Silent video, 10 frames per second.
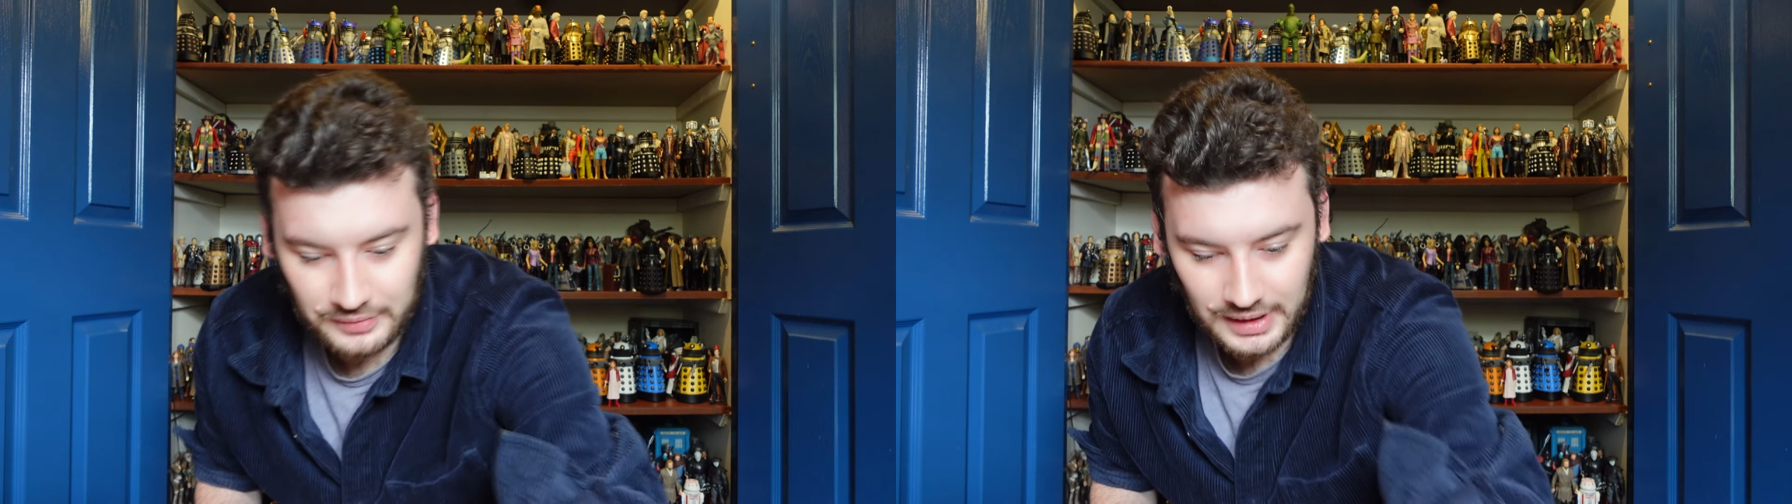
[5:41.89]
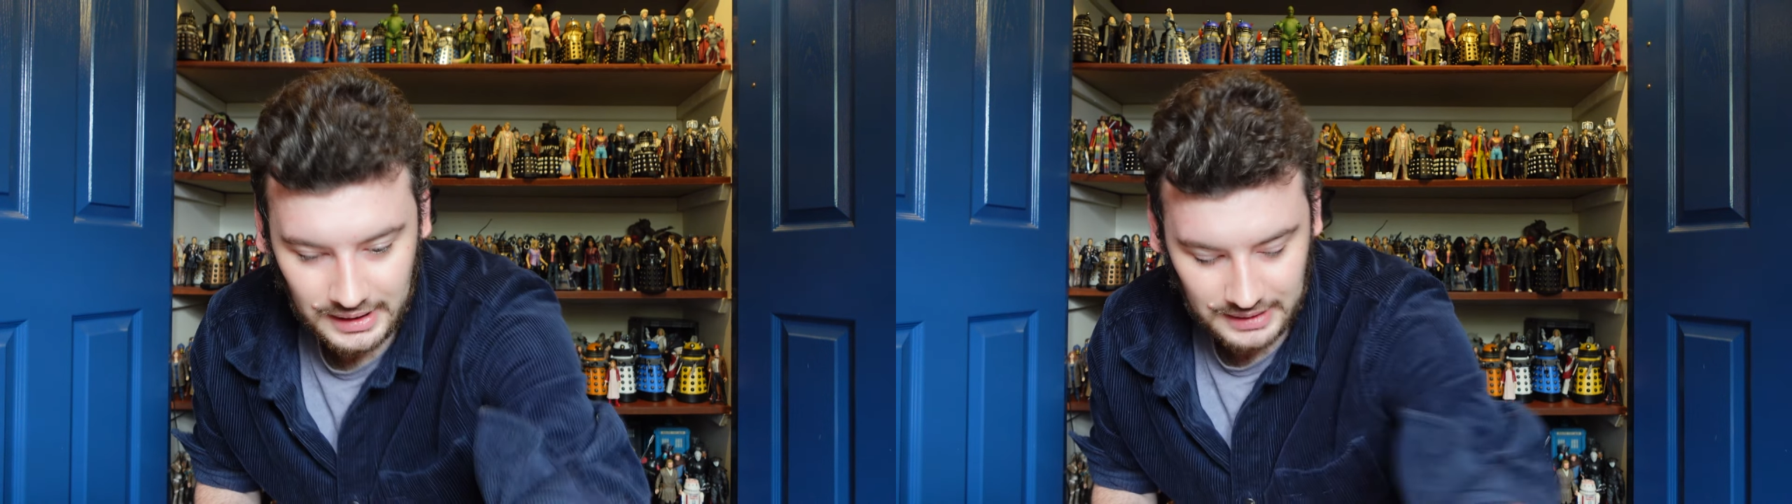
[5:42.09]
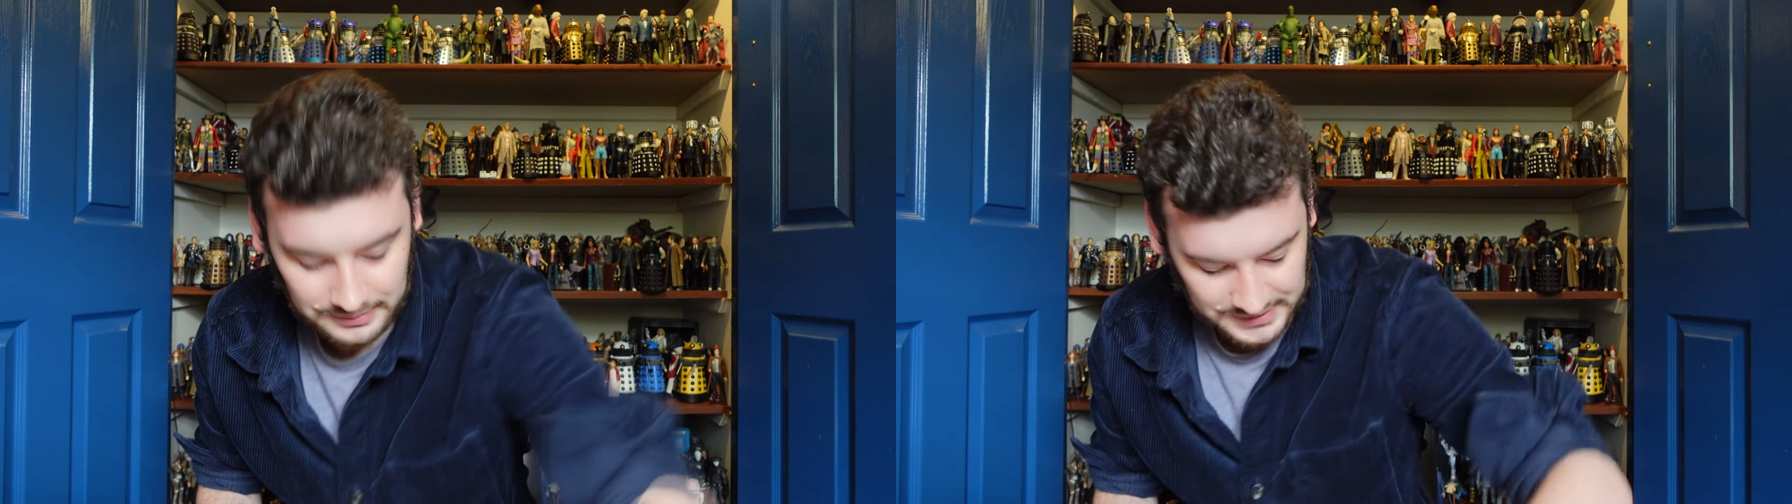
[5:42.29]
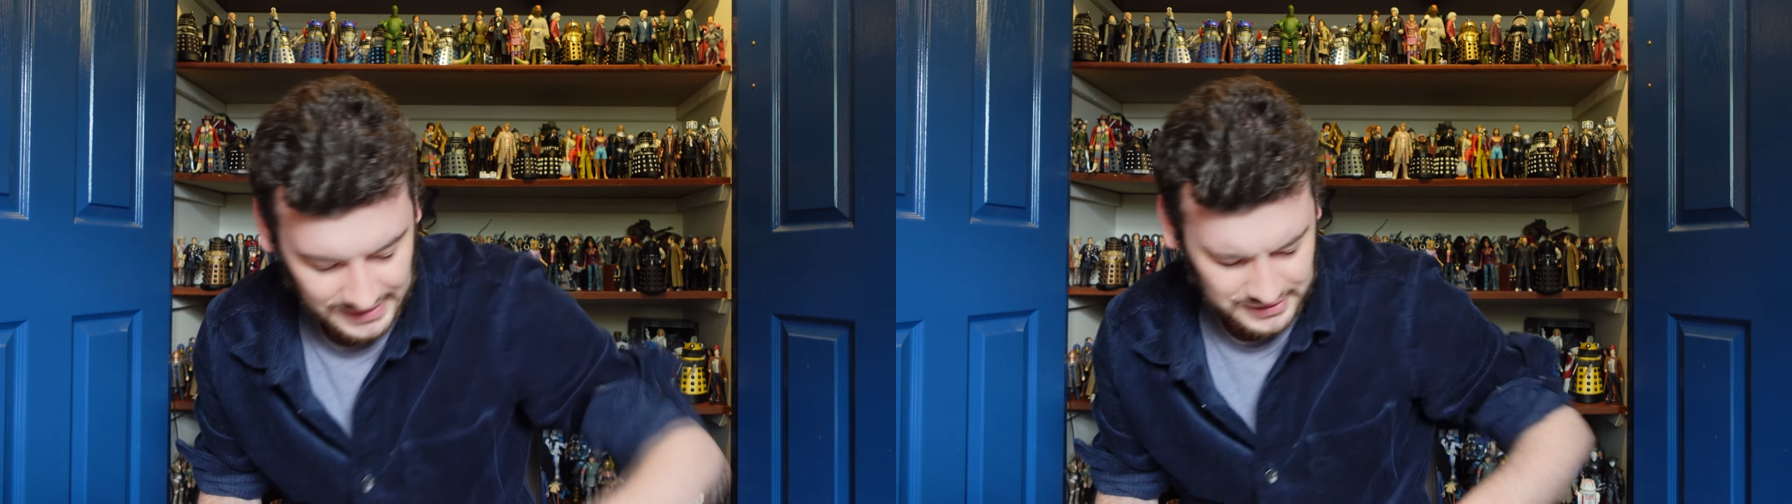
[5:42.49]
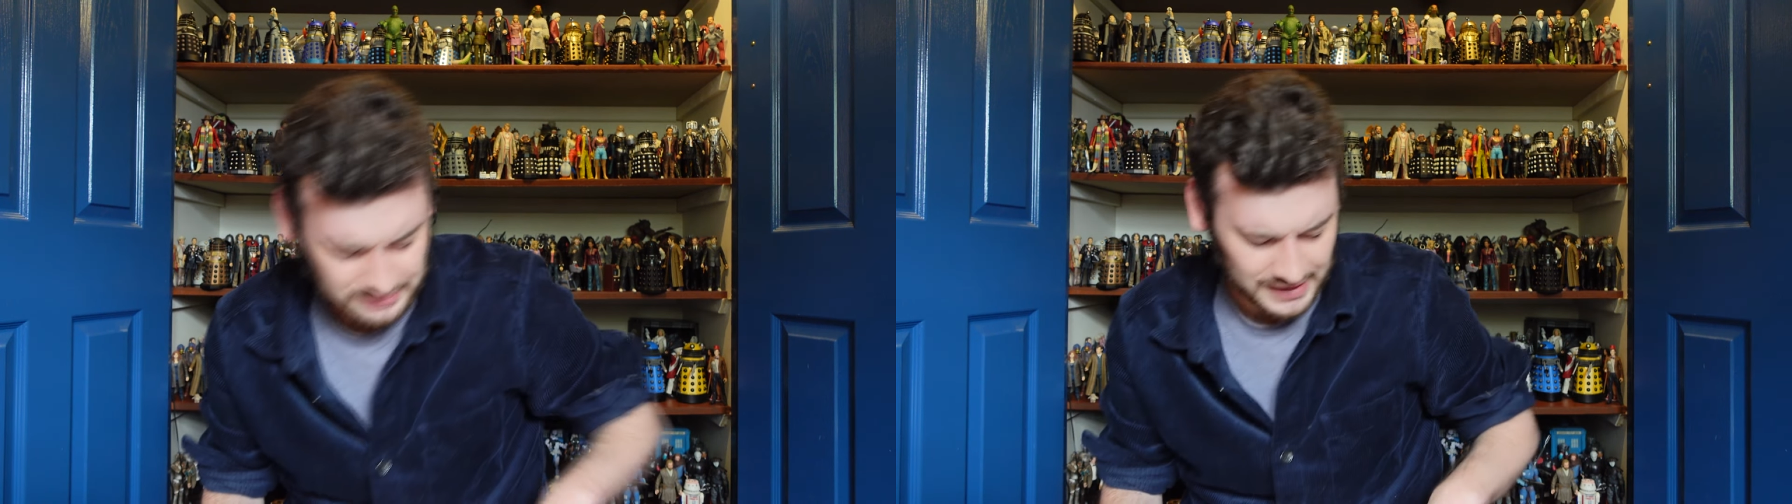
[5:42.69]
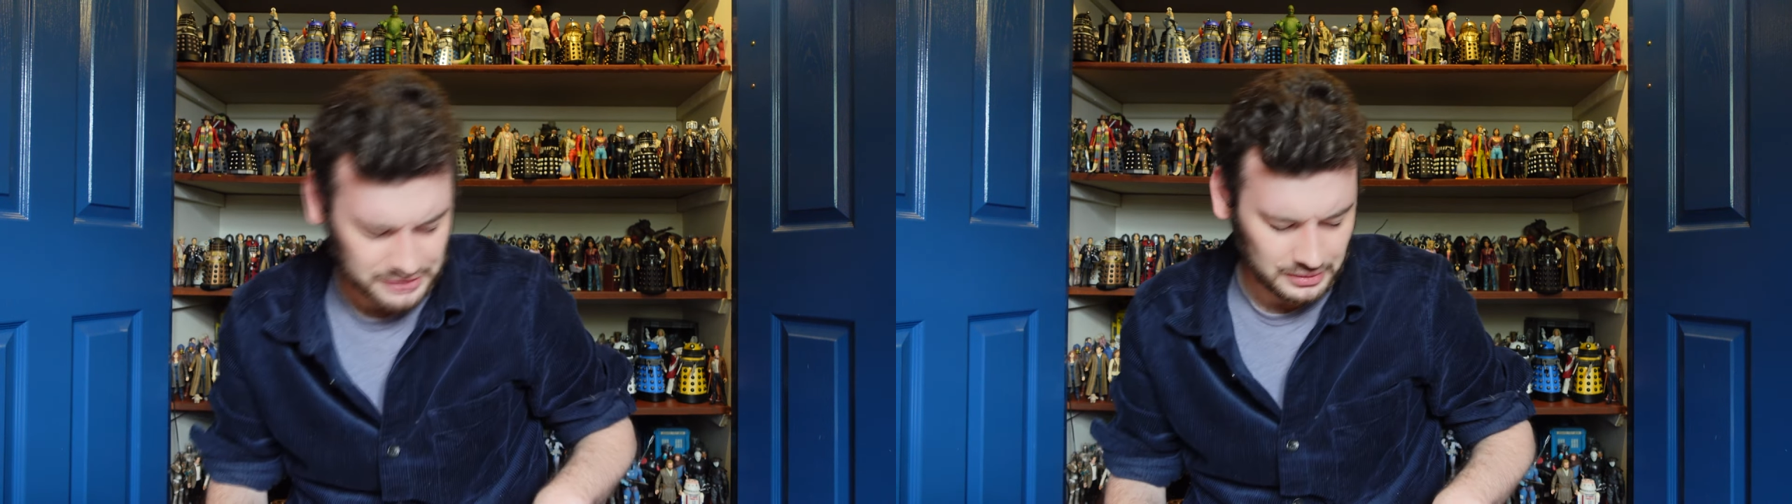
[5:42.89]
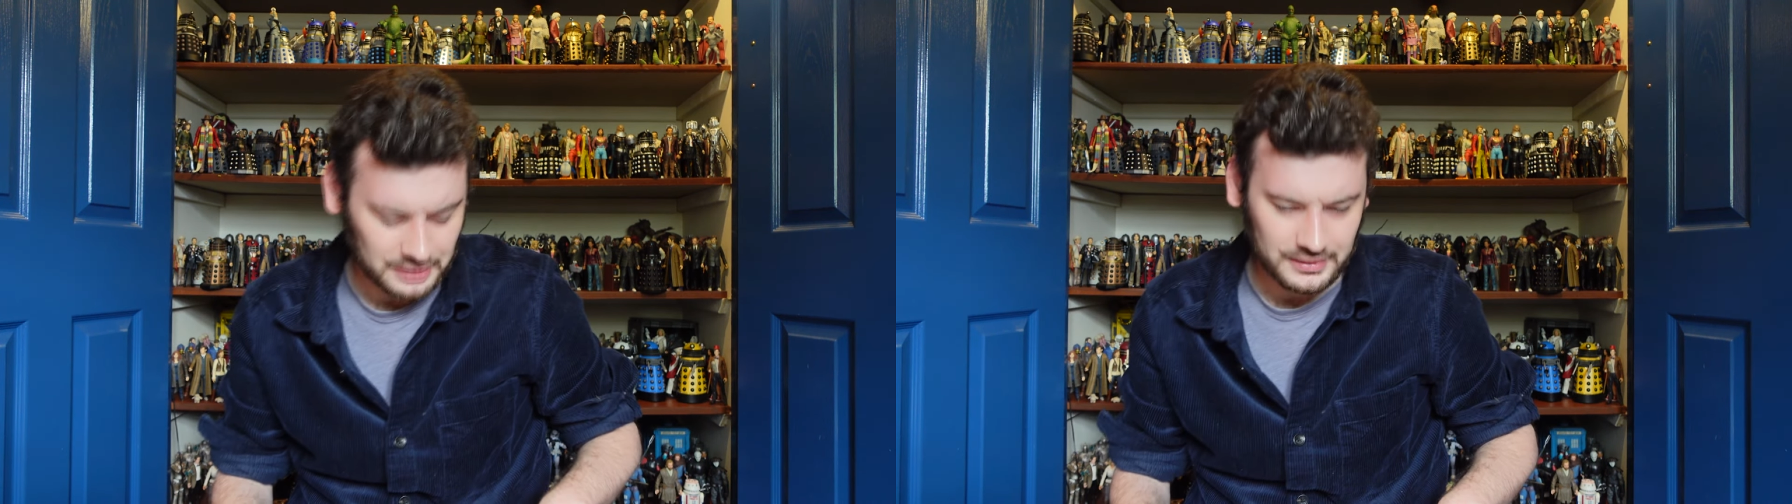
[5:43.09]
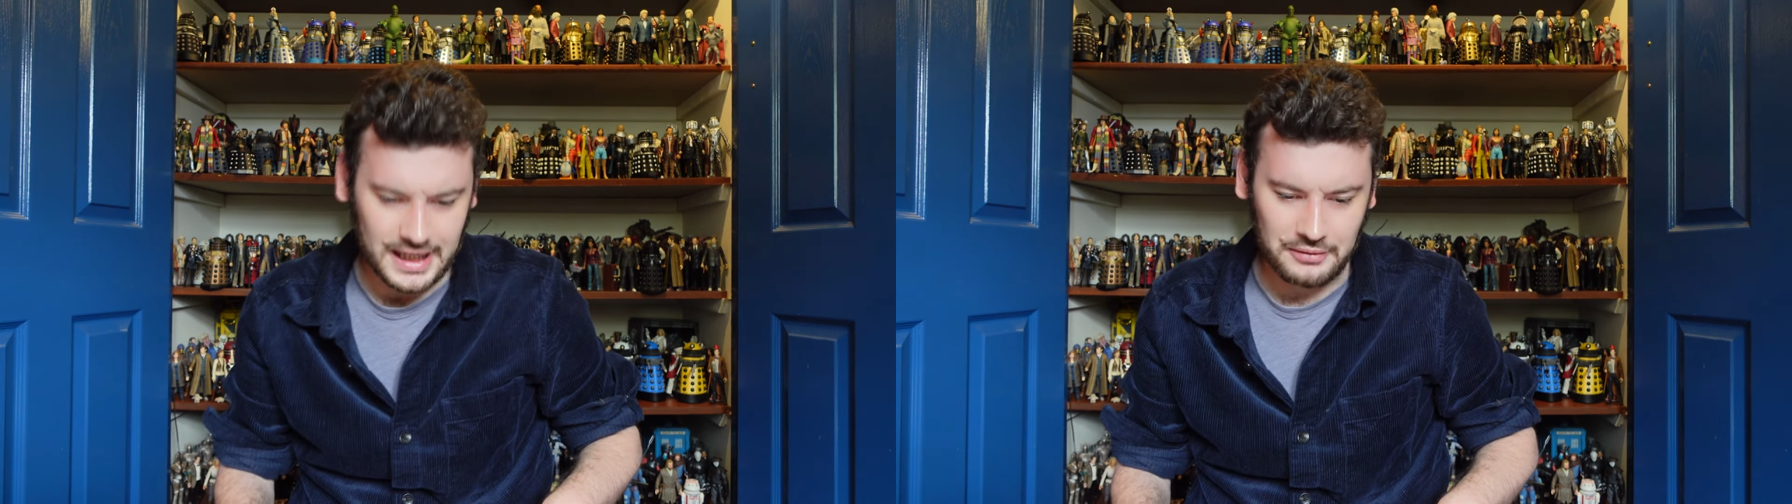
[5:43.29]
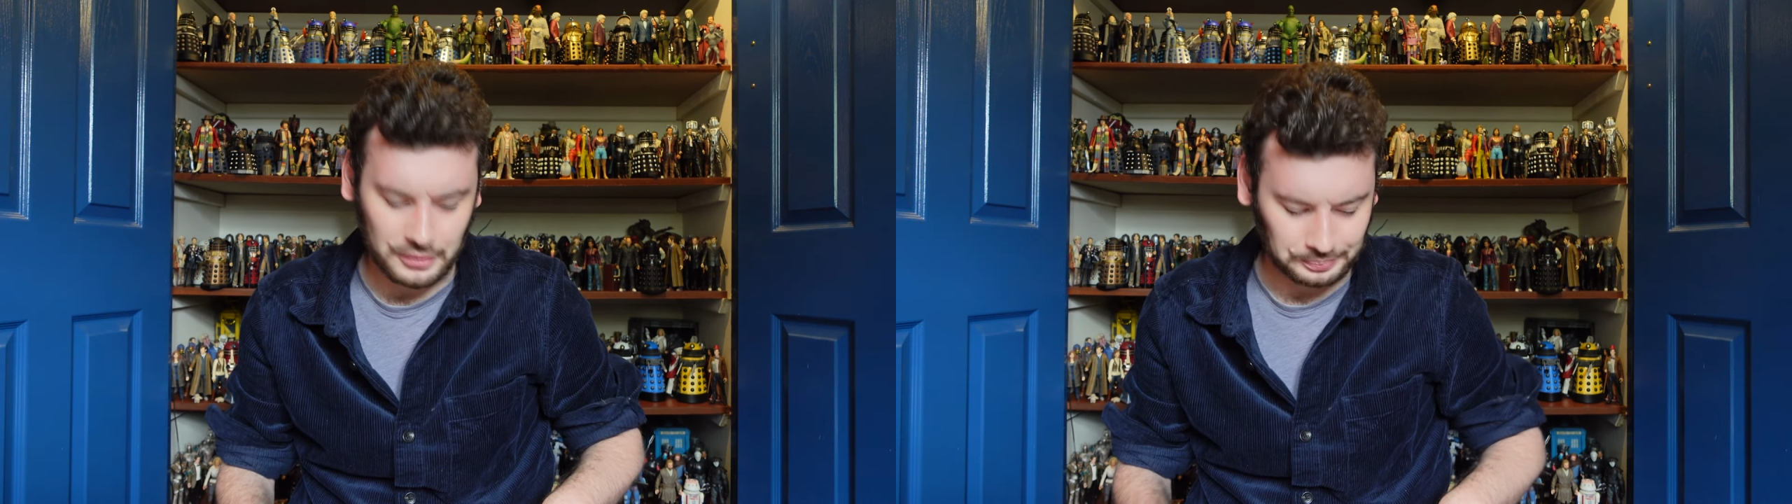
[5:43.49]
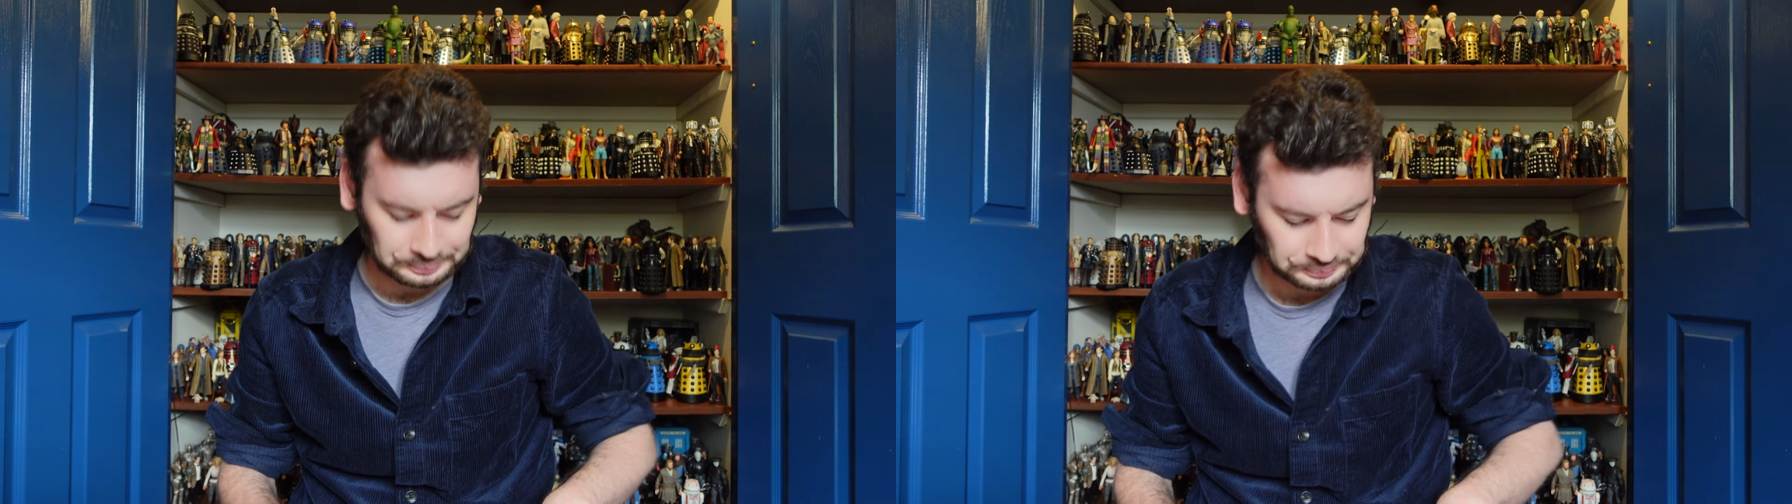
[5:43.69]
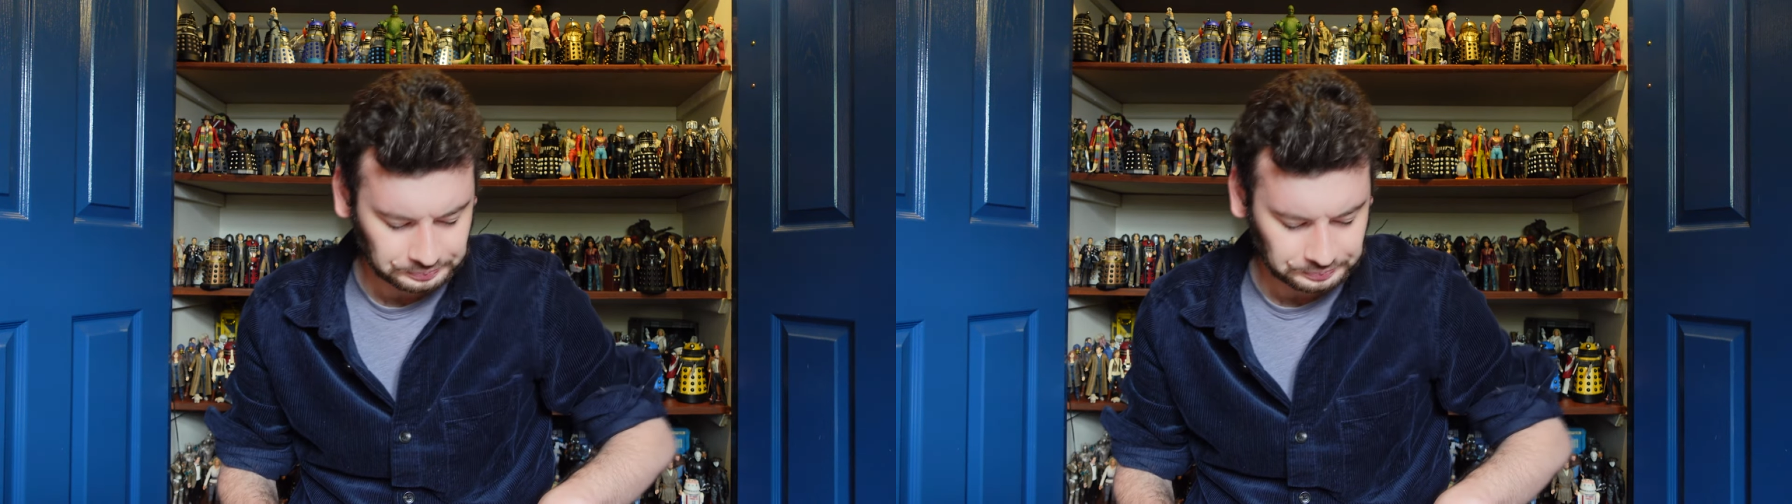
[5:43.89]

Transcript: um, that's, that's quite a rare one.